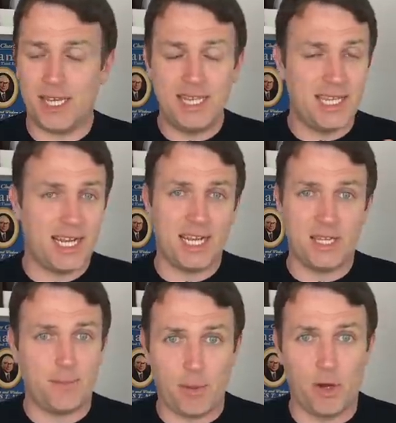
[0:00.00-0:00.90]
and then I
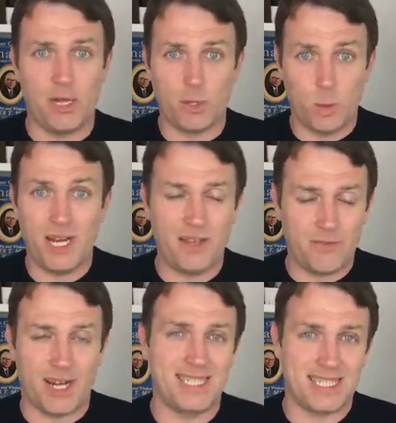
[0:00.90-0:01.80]
deploy it when I
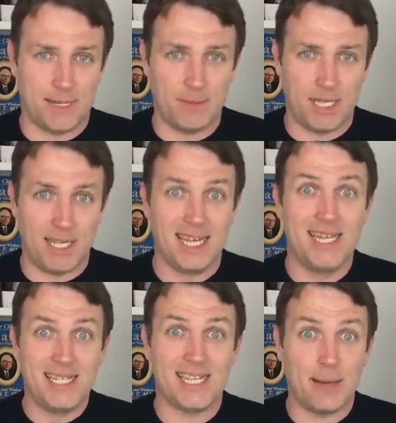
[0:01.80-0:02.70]
find something
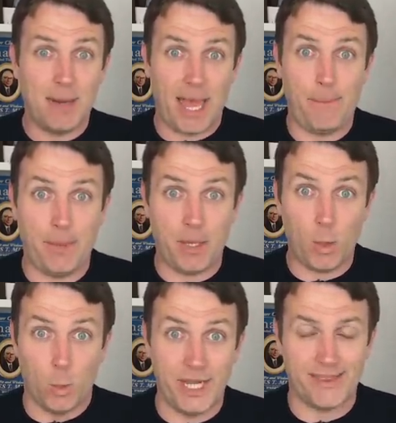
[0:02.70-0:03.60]
that I'm happy
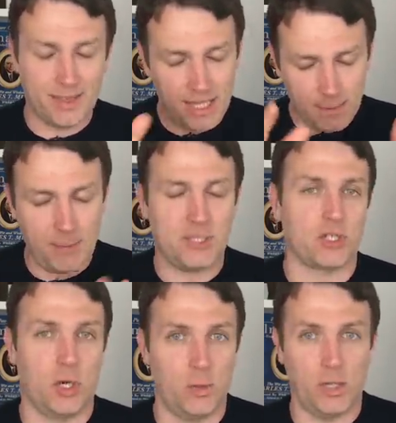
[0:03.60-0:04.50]
with. Let me
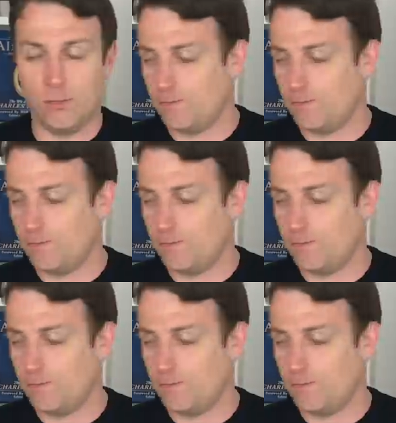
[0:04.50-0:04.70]
show you.